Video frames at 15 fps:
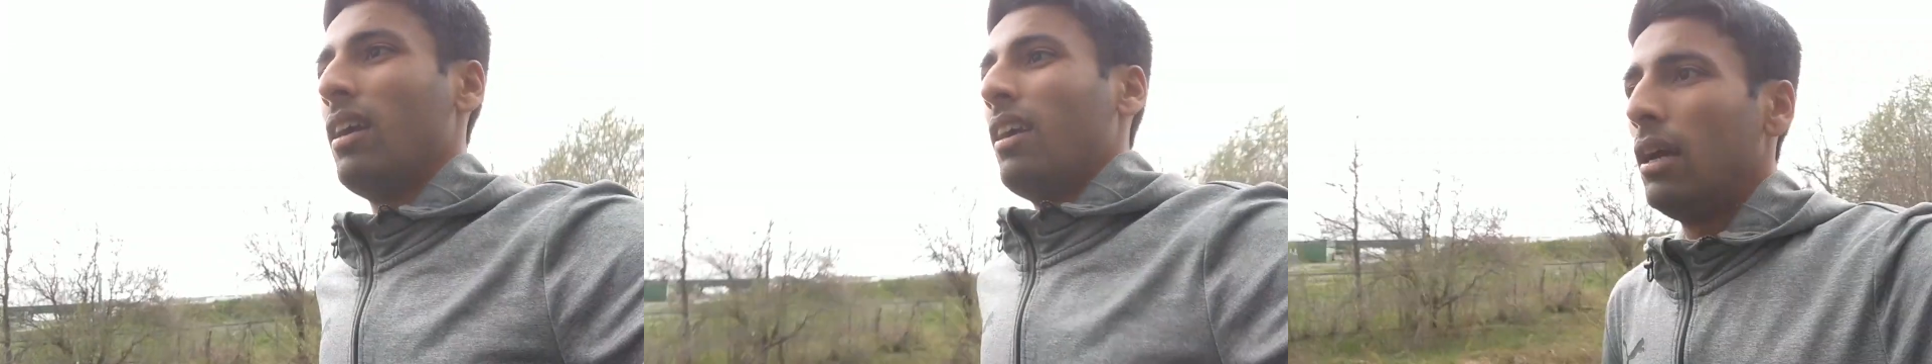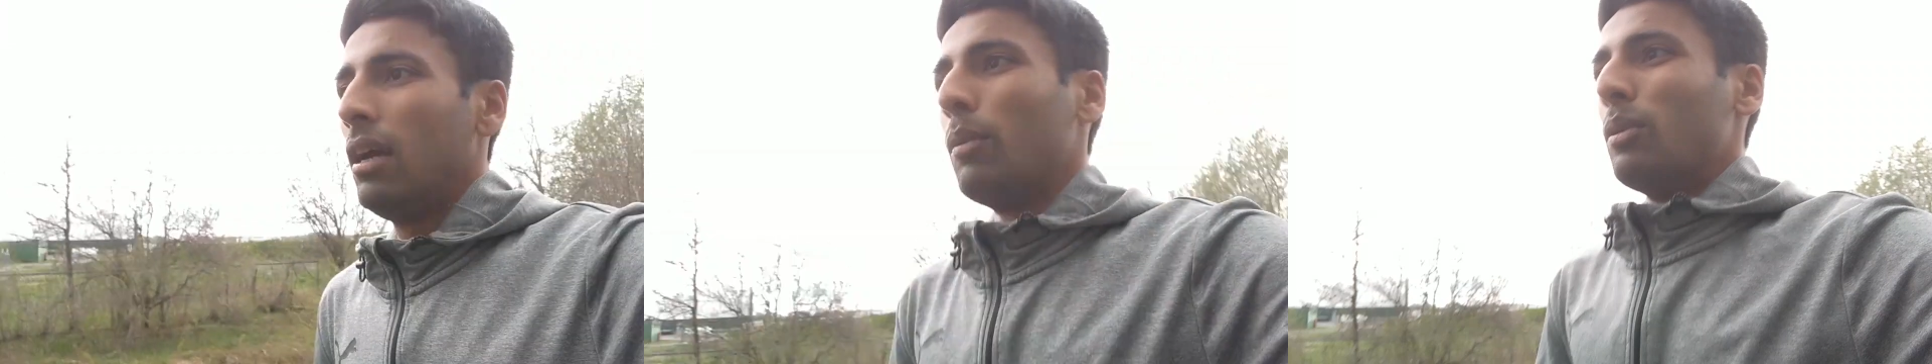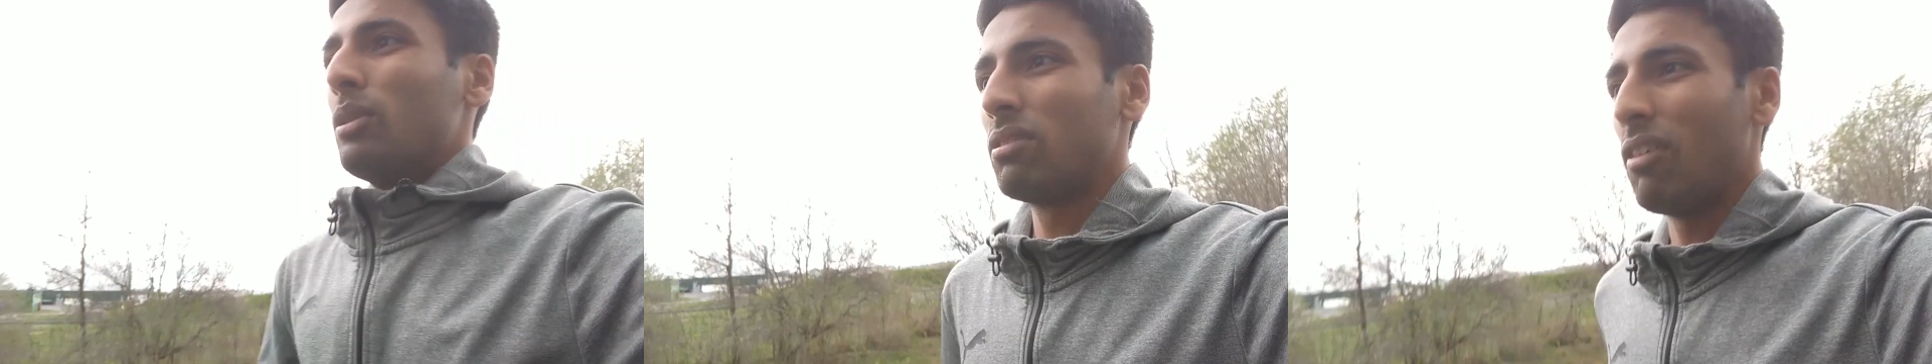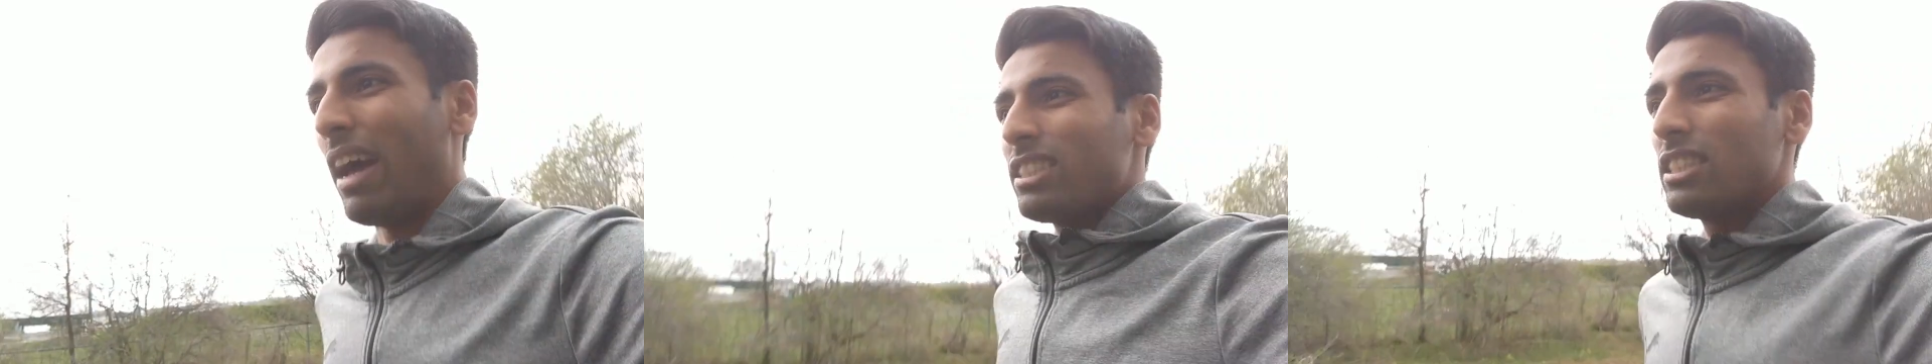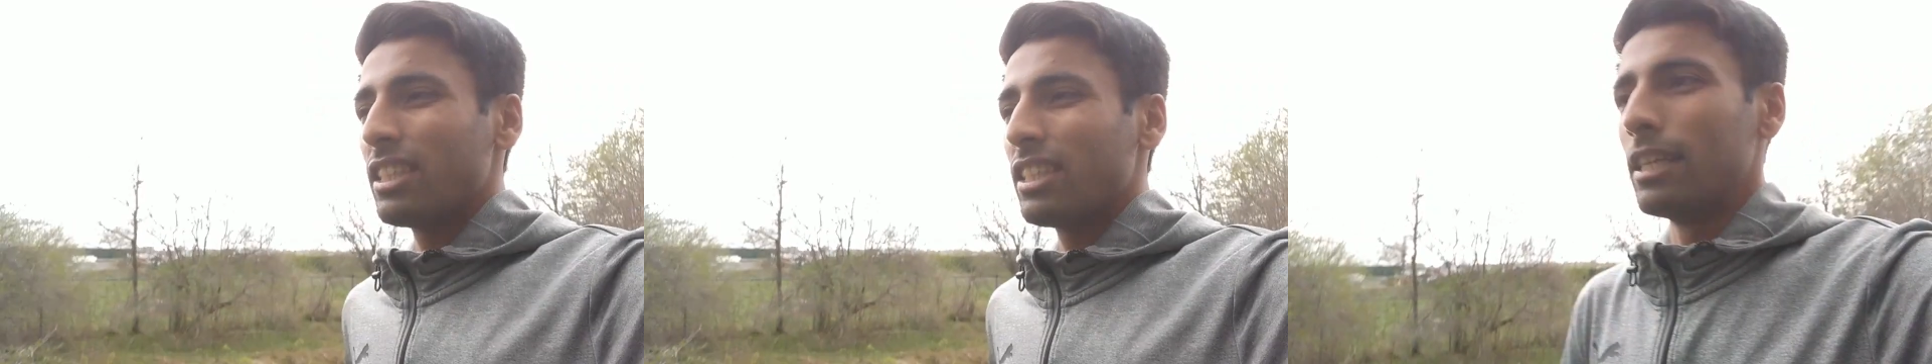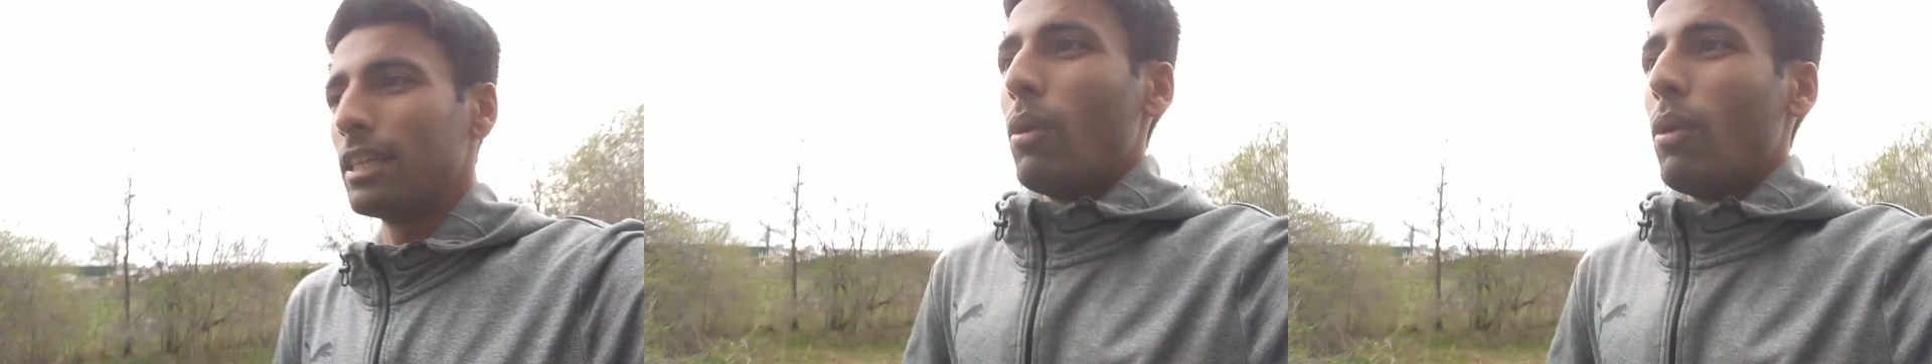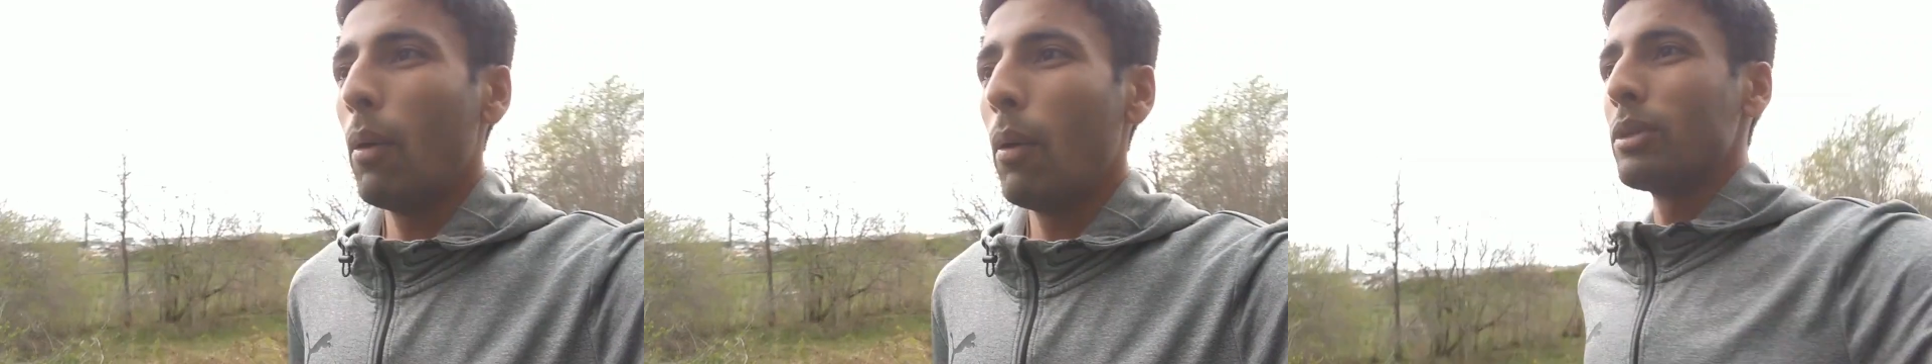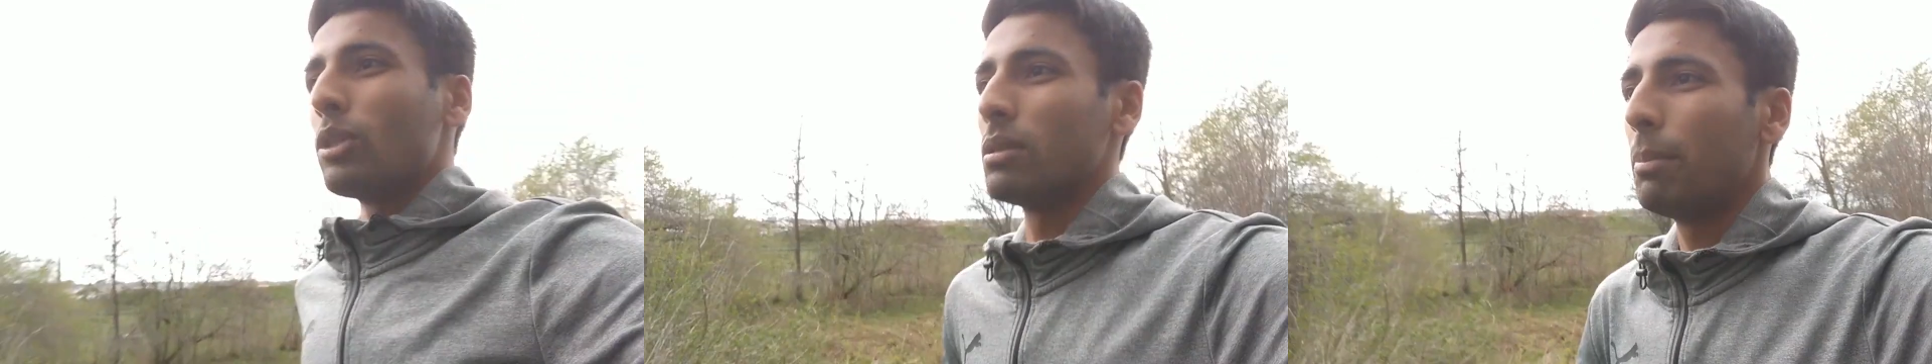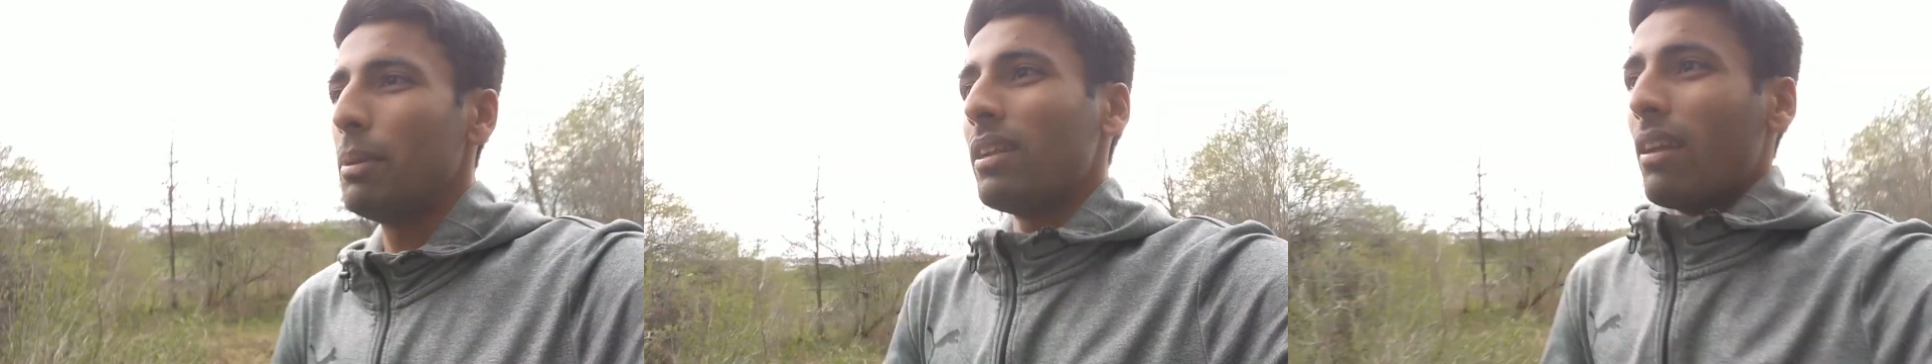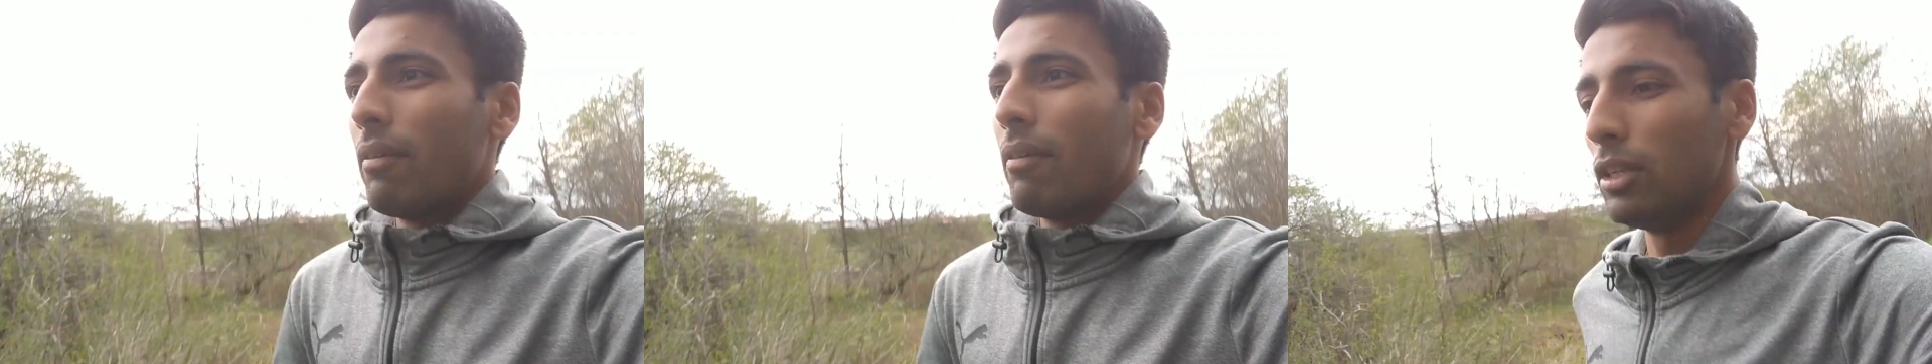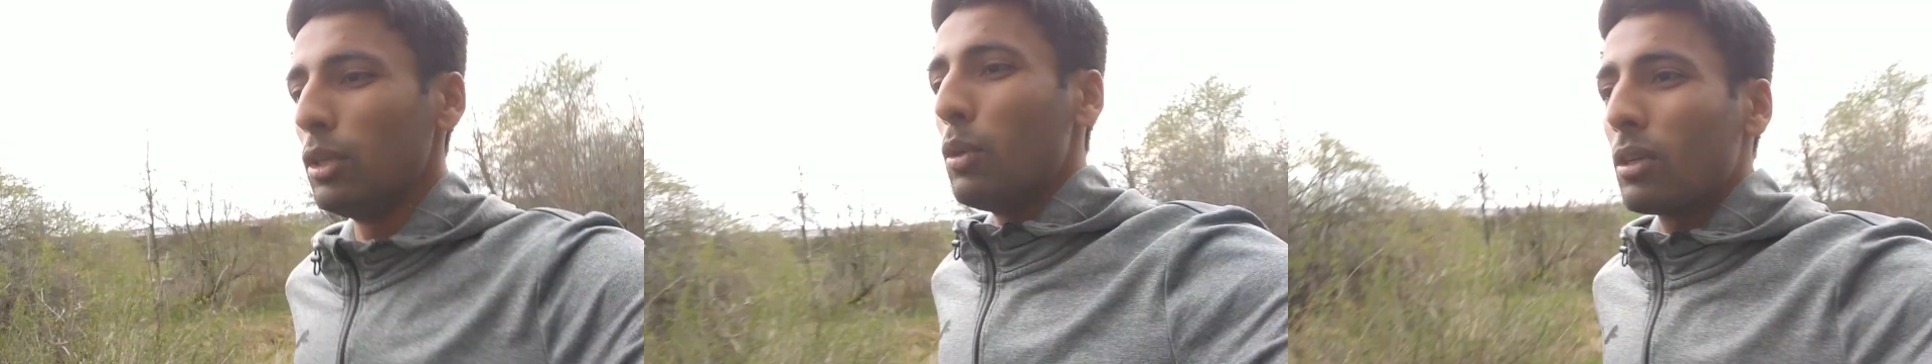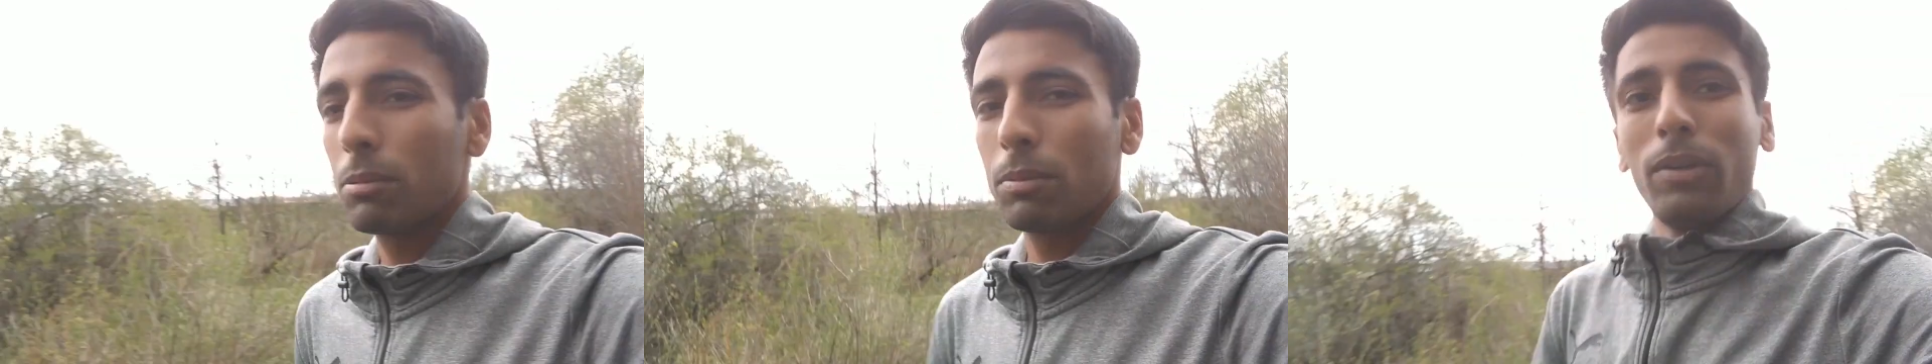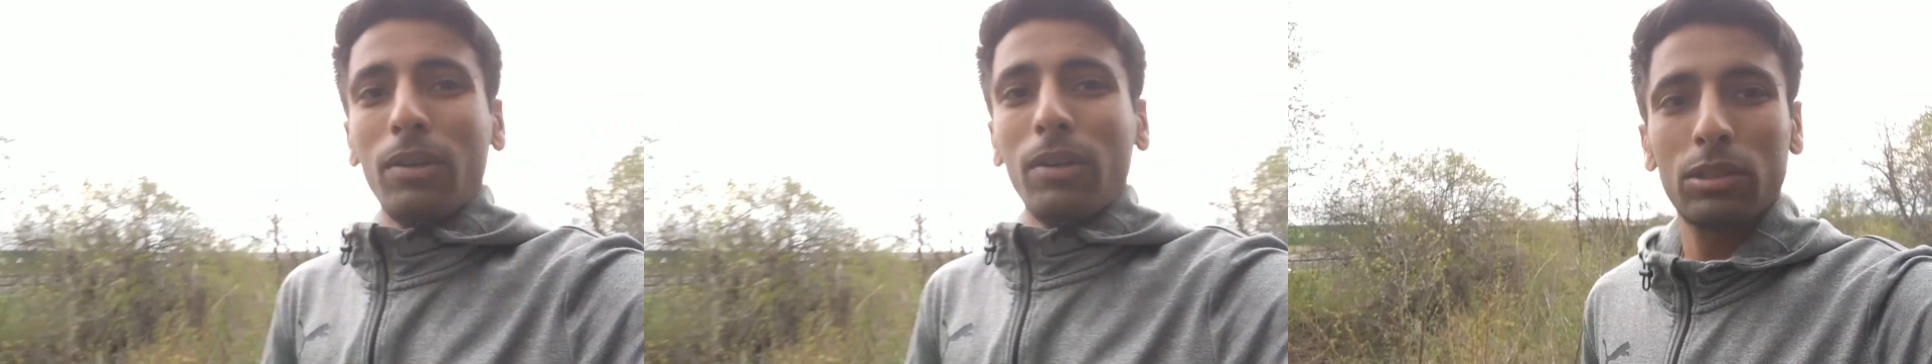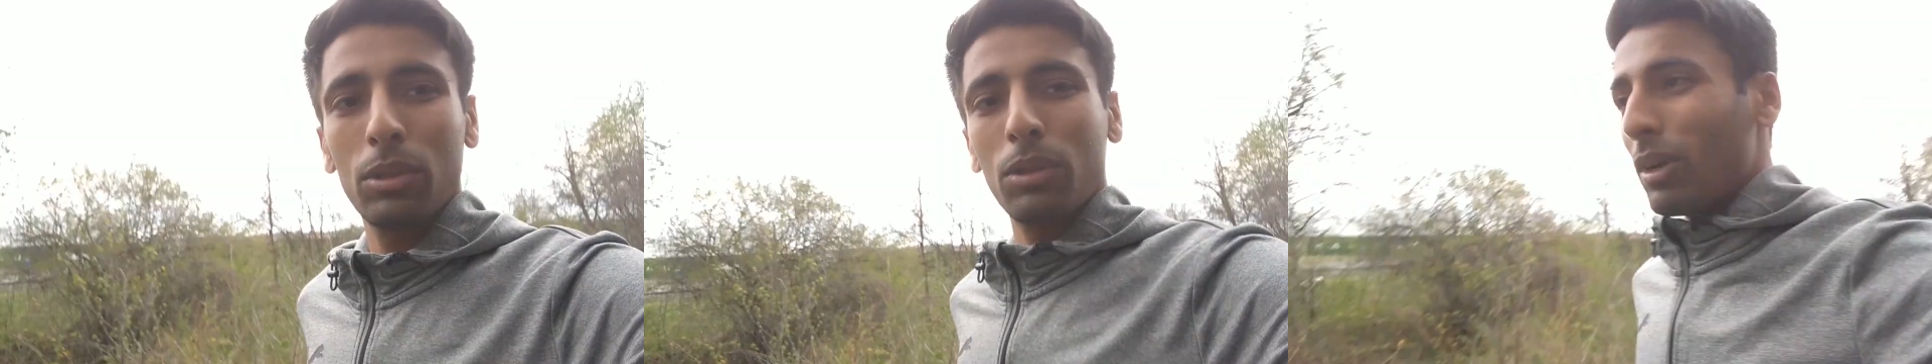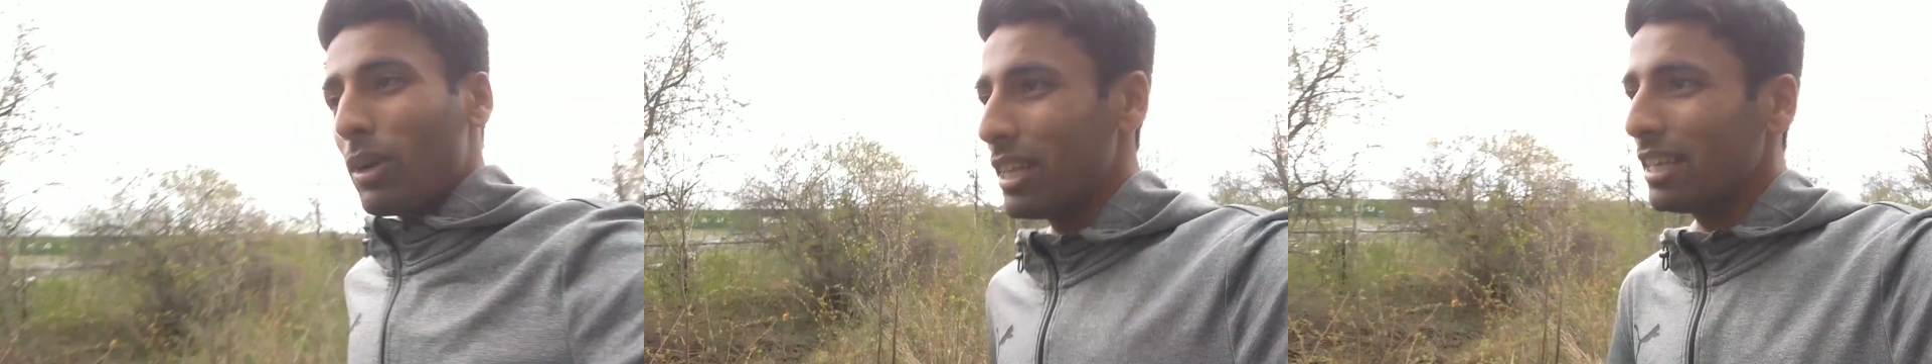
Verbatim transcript: was fasting as well, which is a bit of a new experience with running